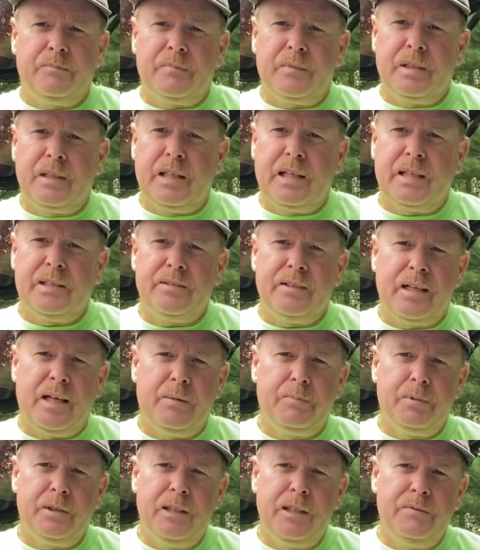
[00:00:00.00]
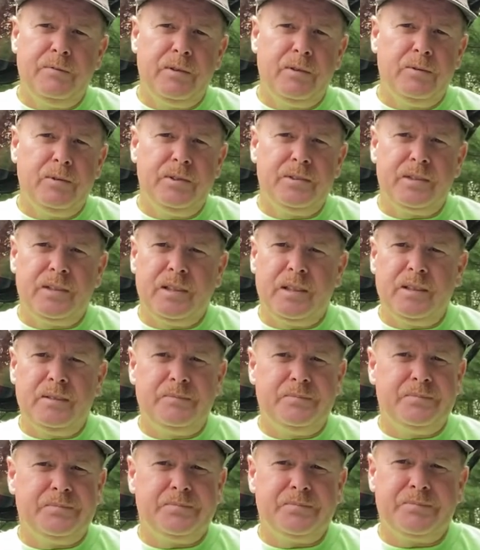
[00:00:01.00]
Like I say, I believe it was
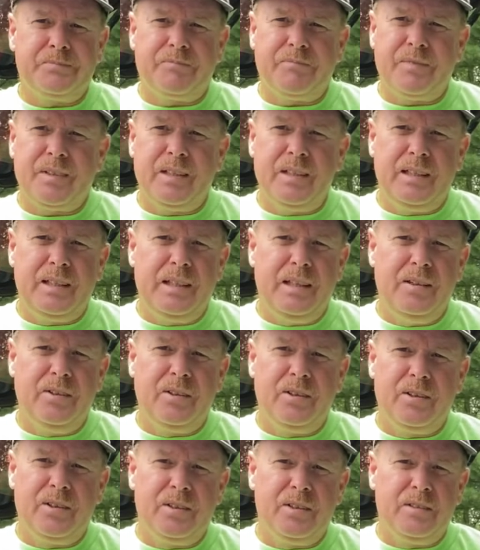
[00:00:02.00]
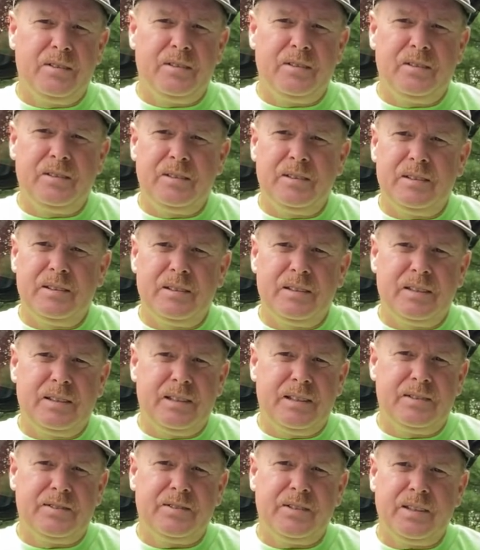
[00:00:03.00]
either
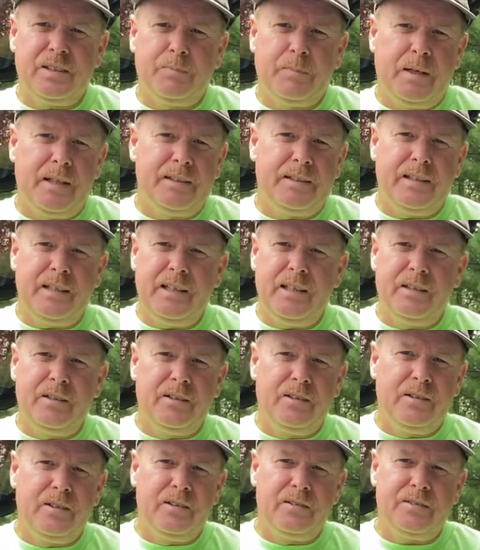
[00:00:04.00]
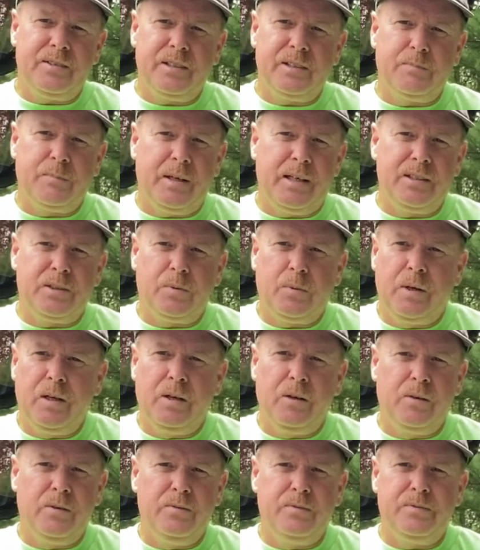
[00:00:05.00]
a 6x10 or
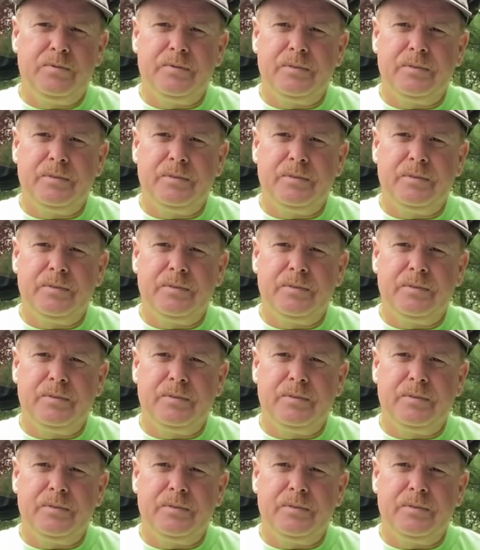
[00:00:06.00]
6x12.